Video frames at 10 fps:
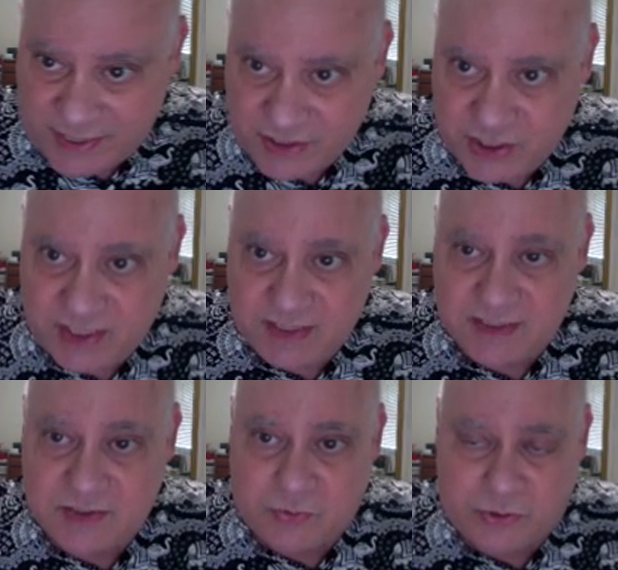
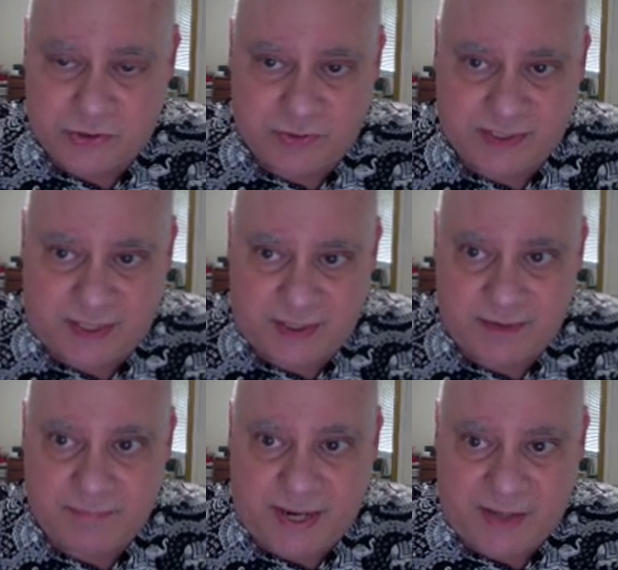genes or suicide
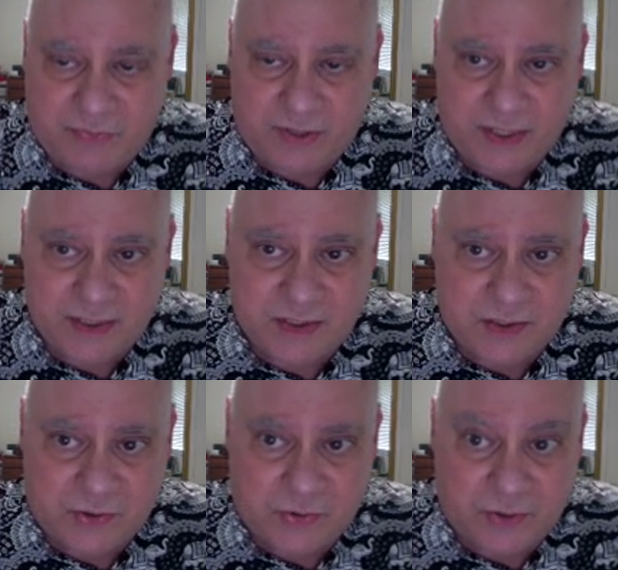pathways
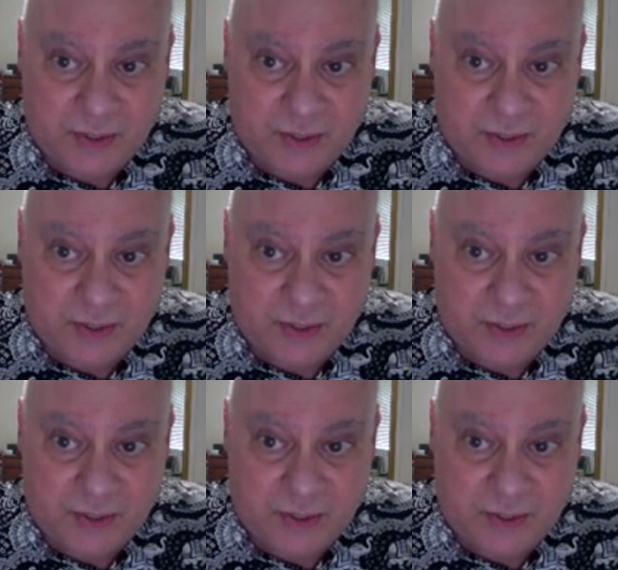so